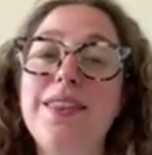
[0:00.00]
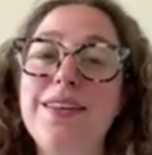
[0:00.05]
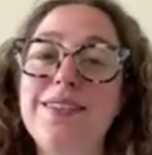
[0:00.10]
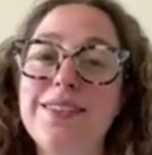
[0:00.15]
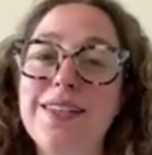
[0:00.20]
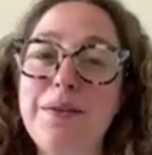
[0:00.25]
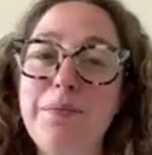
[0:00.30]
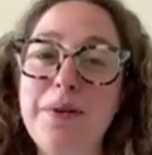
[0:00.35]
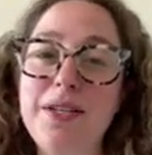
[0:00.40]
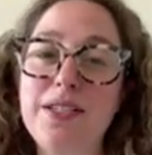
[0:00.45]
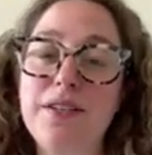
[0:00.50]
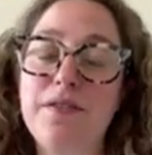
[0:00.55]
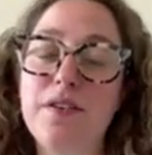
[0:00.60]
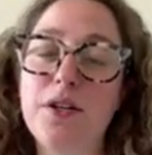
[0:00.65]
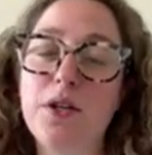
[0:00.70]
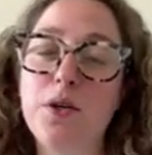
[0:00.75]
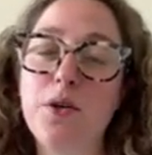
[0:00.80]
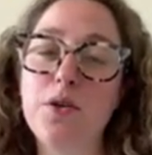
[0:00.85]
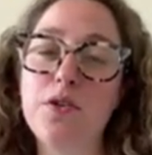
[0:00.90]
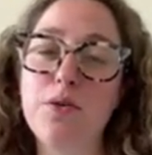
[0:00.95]
This can be
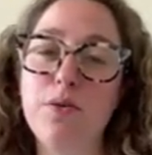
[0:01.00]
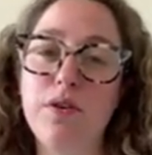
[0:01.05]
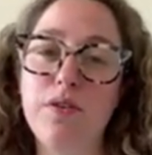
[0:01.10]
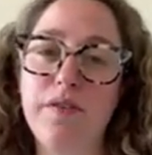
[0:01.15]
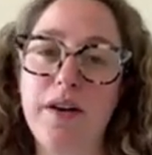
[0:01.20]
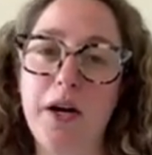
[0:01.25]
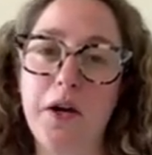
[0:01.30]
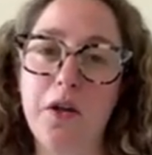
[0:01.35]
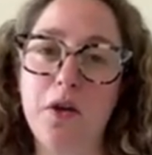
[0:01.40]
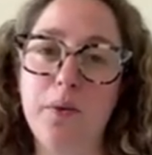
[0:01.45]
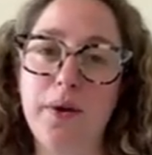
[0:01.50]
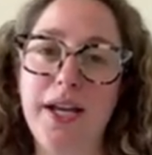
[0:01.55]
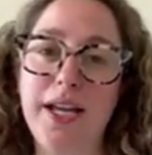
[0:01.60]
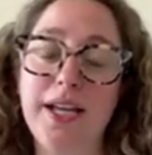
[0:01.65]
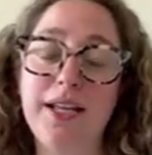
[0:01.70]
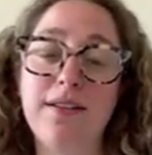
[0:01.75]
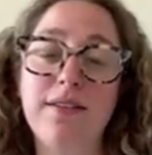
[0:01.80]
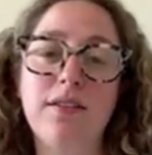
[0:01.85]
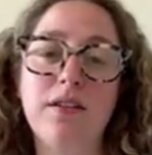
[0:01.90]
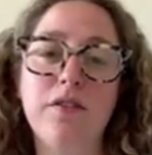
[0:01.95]
difficult to
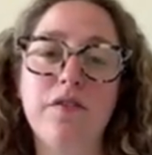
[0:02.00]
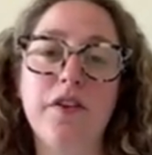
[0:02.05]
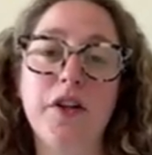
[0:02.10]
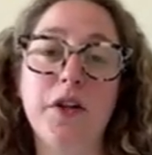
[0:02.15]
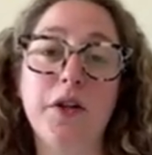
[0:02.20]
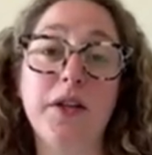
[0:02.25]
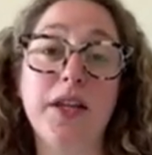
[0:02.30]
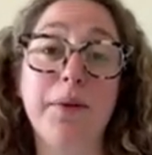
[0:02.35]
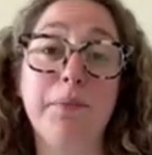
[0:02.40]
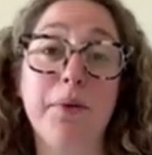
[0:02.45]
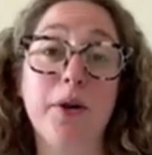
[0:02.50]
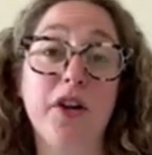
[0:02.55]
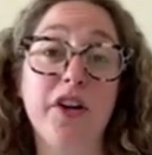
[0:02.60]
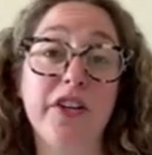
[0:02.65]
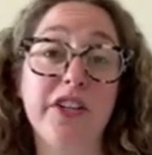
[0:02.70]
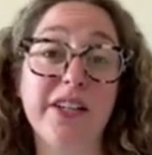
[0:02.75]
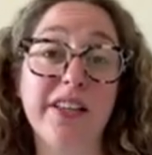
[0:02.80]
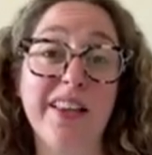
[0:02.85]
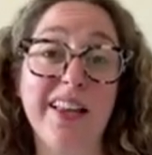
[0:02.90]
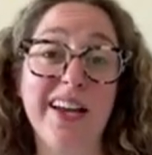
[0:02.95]
evaluate in severely
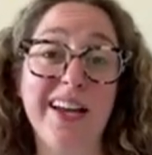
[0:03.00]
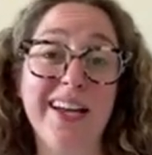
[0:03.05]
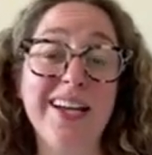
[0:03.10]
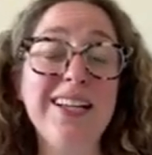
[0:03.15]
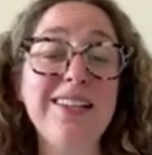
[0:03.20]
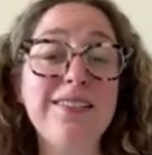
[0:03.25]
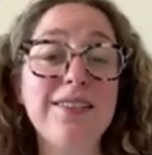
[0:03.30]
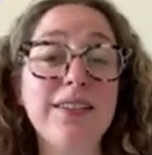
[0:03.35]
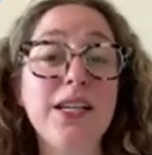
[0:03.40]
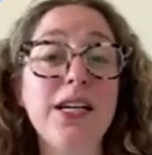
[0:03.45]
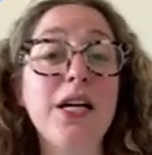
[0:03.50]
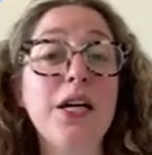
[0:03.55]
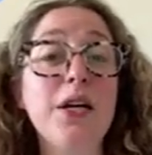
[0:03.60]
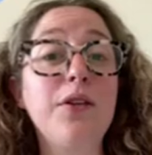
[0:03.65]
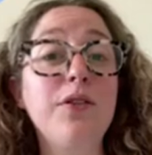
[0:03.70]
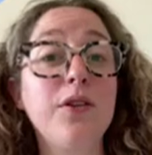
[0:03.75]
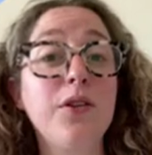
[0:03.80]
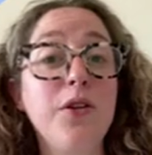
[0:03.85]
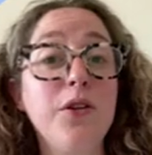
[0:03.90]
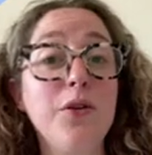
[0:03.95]
burned clients,
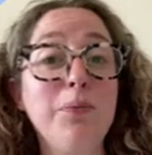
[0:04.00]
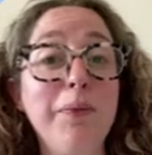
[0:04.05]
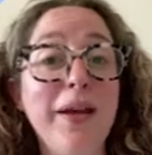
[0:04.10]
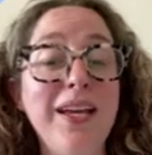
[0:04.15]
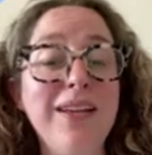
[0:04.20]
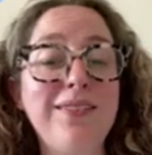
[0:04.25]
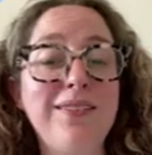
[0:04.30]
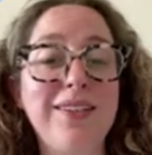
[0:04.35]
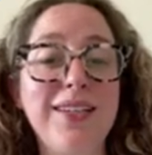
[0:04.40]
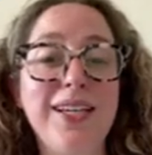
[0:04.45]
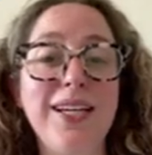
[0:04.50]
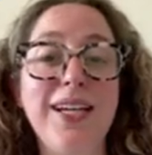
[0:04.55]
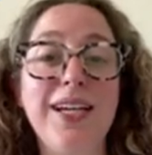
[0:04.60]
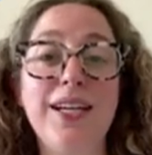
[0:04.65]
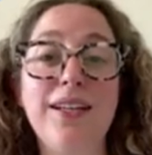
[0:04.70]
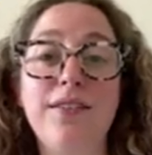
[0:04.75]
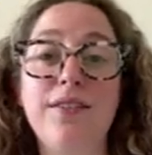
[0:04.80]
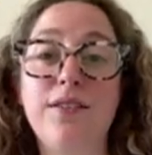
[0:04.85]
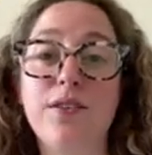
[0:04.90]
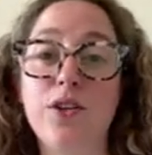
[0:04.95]
so you may
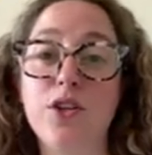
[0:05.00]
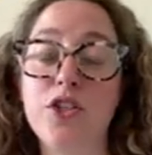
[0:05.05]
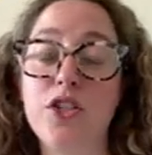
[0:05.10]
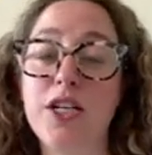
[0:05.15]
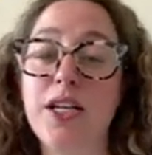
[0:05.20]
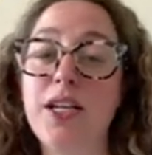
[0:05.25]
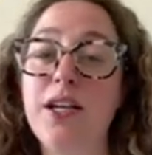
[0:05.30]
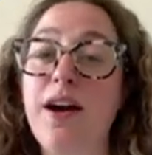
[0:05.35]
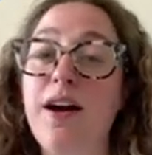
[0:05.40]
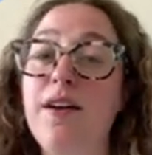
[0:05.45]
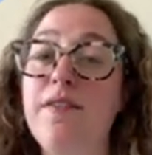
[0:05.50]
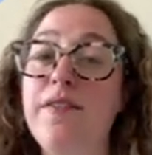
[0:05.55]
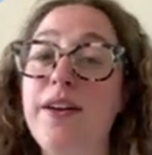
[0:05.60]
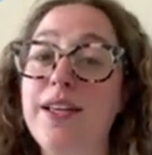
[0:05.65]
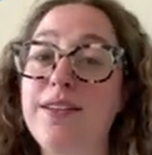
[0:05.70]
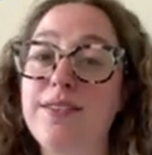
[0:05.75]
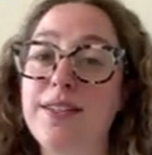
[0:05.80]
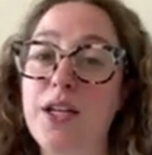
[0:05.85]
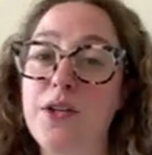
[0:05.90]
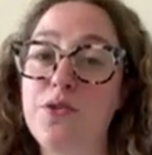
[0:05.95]
see insertion
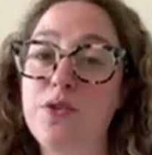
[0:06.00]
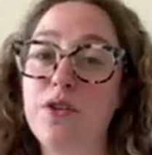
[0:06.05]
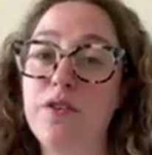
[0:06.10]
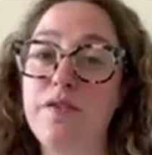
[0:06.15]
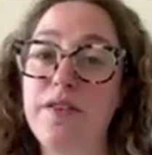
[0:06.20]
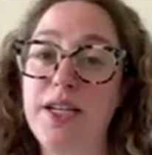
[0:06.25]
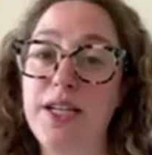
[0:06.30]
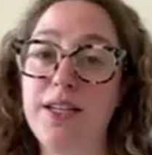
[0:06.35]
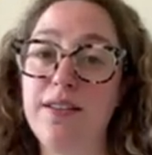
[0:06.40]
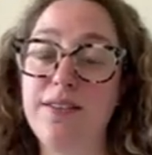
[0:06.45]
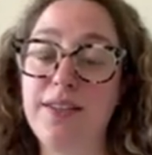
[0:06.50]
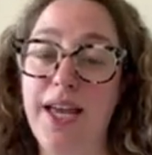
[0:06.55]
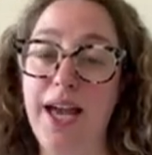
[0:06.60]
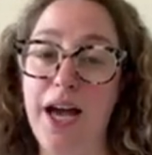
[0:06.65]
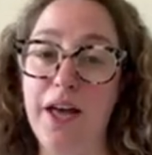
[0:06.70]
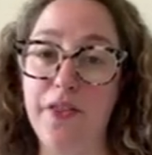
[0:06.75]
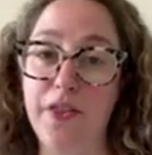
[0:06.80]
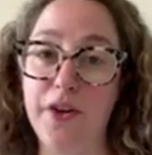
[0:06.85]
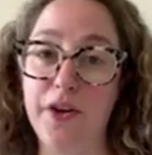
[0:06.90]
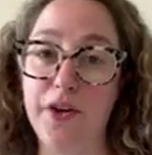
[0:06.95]
of a central venous
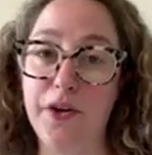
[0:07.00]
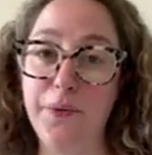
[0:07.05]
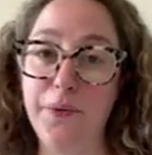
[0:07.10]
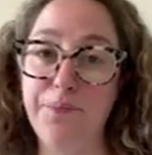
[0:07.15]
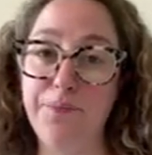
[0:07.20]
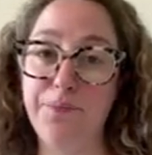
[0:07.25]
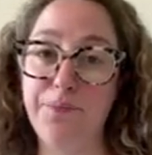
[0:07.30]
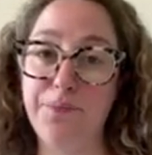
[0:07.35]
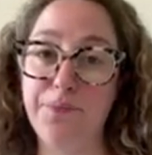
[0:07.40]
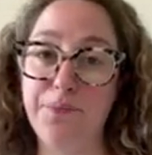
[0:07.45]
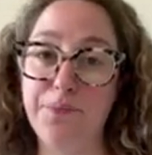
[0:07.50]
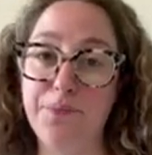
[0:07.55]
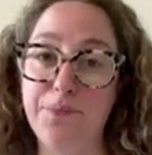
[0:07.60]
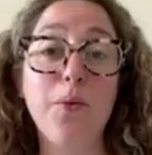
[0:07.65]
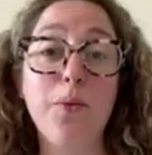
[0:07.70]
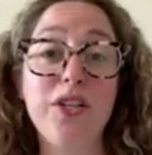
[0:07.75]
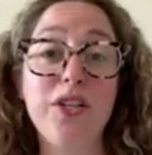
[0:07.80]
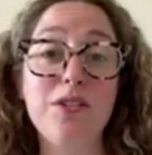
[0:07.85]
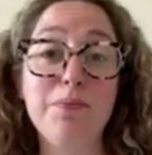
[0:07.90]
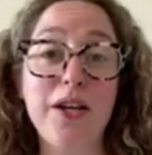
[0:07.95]
catheter,
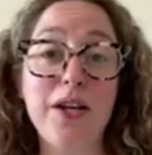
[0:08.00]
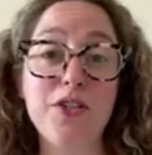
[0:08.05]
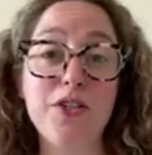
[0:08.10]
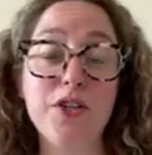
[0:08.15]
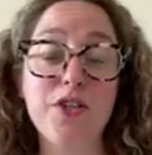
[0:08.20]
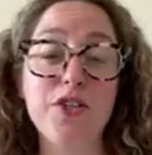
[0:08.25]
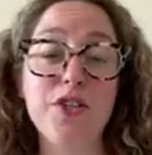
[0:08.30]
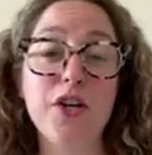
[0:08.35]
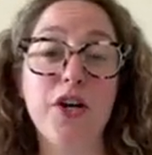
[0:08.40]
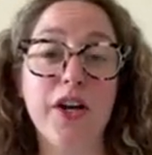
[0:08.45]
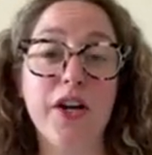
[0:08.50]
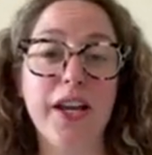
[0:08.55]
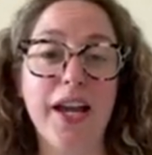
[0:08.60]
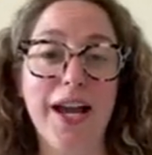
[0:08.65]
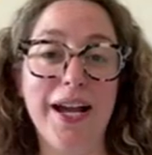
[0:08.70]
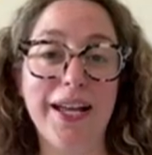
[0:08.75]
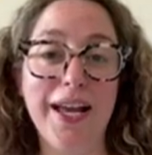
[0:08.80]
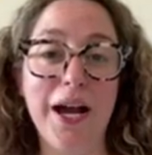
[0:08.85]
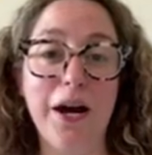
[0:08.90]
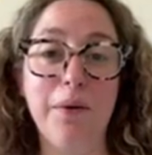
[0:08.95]
which measures
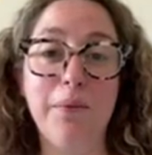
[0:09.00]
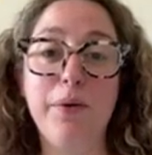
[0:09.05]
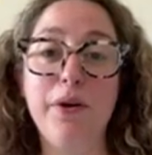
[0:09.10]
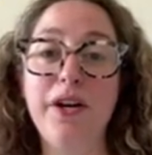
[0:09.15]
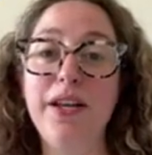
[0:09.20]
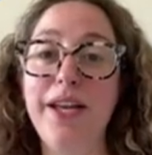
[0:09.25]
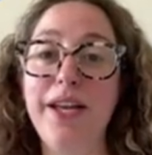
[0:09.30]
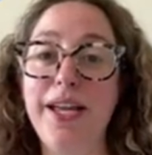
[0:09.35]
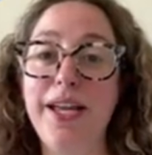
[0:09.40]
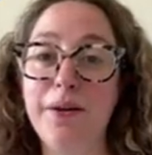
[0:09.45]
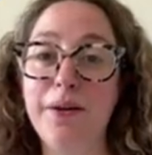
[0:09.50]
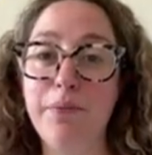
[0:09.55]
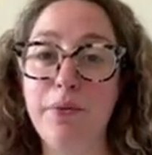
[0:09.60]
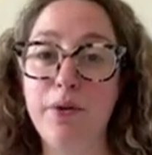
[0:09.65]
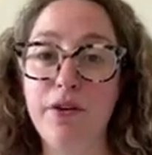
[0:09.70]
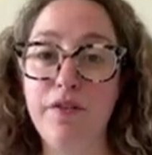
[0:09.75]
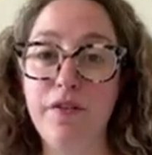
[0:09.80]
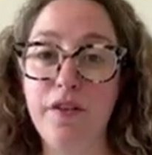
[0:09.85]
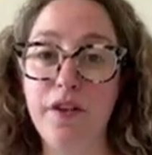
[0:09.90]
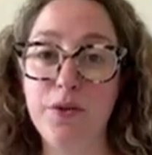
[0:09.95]
cardiac output
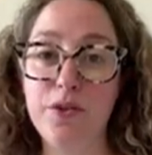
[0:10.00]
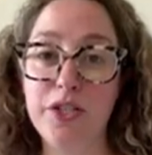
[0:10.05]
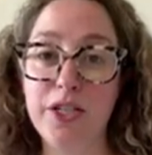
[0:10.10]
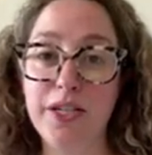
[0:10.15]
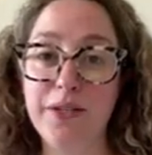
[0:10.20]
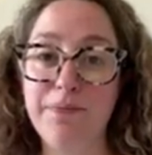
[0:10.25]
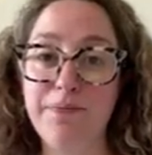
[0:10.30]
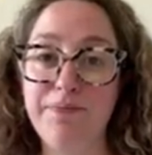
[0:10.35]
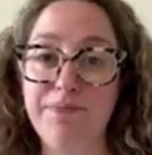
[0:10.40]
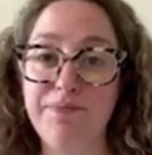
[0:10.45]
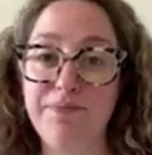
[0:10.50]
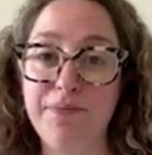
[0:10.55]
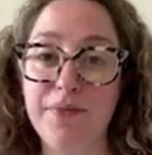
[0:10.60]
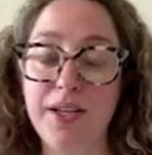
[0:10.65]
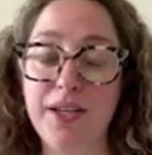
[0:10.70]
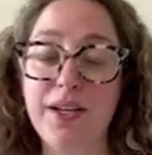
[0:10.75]
and perfusion,